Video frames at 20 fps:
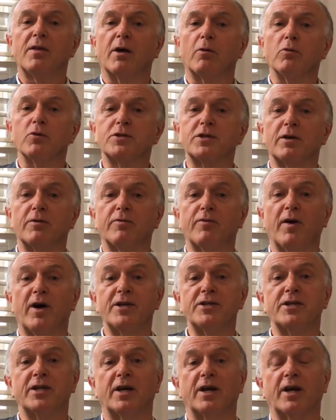They're also
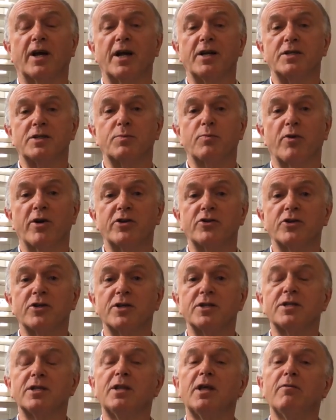fighting against
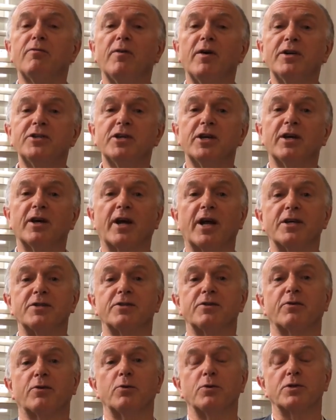prejudice, and they're fighting
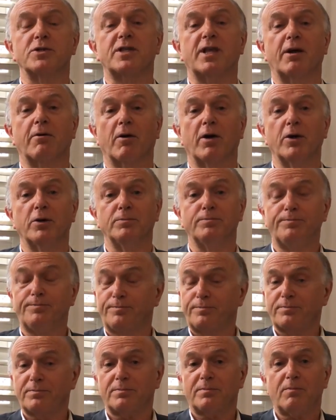against, of course, their own
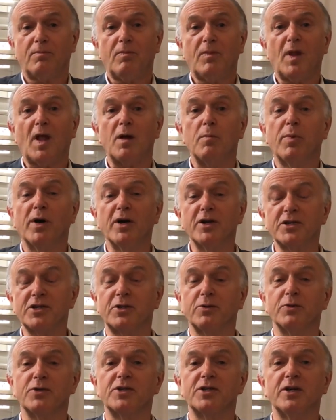
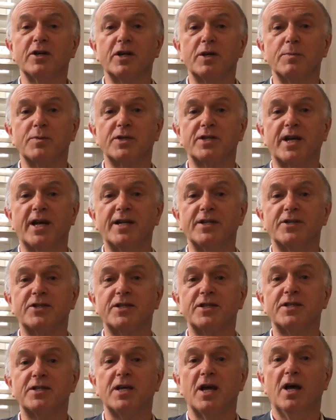personal
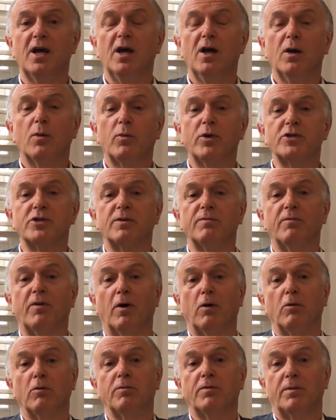circumstances, which
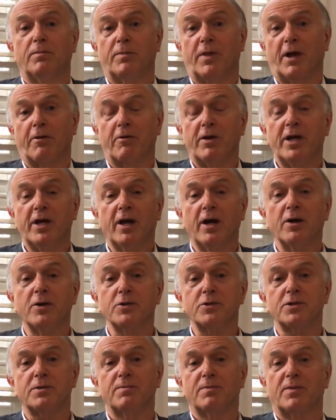involve their
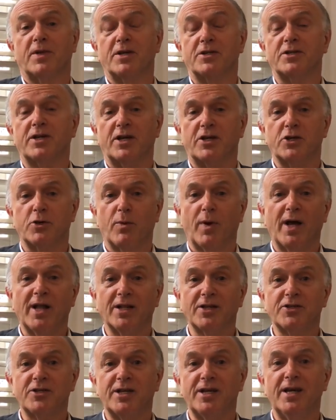egos, their
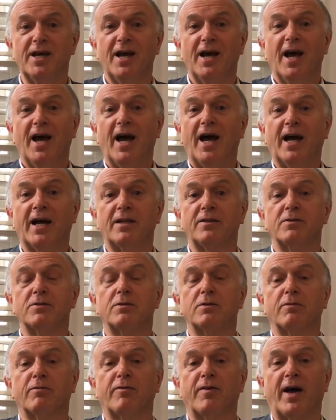sexuality, and
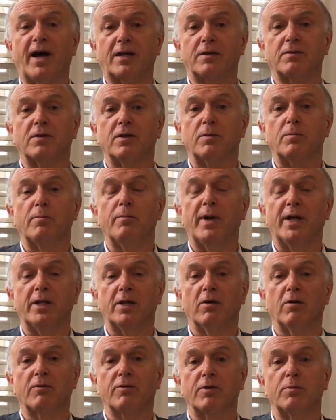the fact that
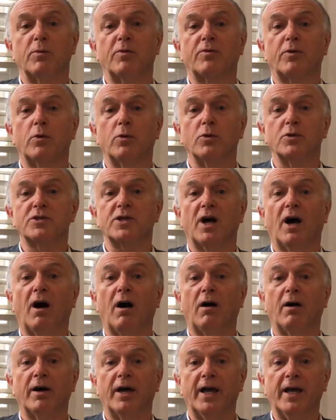many of them, of course,
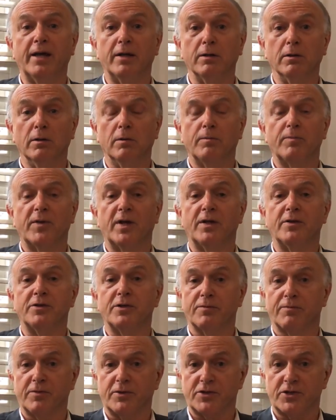are ill in
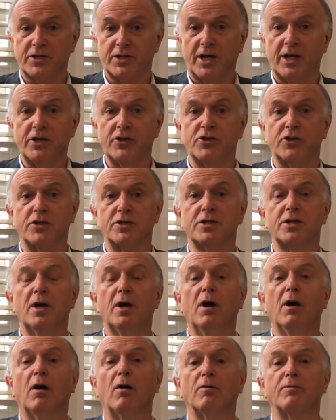different stages
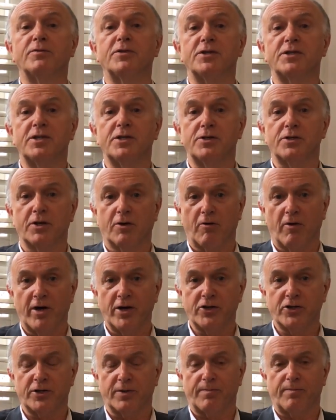of
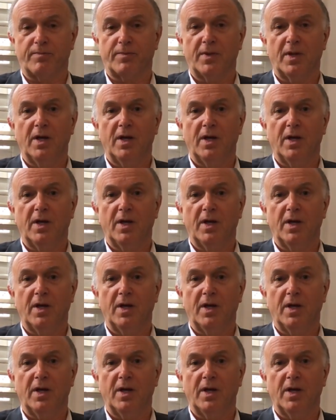disintegration.